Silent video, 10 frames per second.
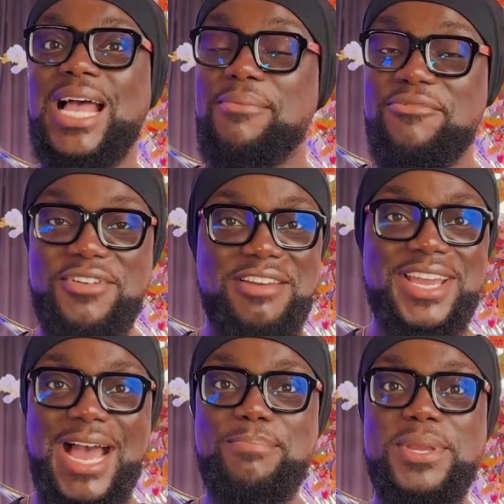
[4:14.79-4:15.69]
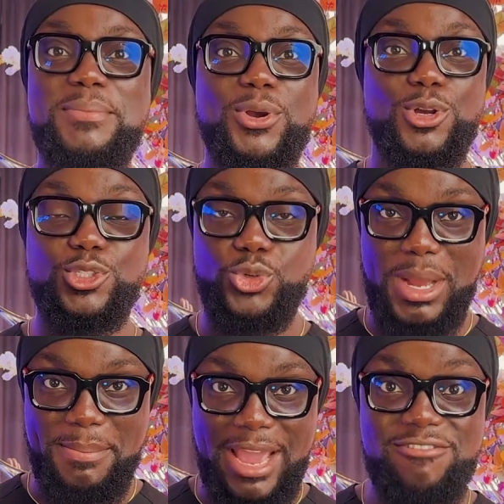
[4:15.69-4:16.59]
I'm very happy, because you are
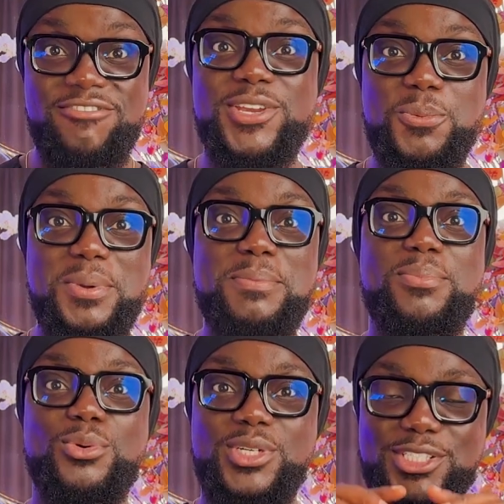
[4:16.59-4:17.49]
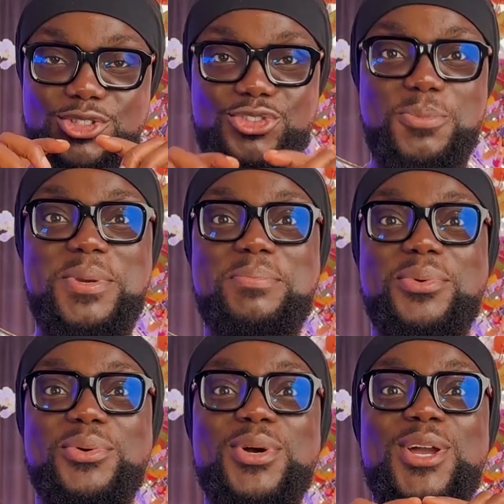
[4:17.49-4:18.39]
my real people, the true people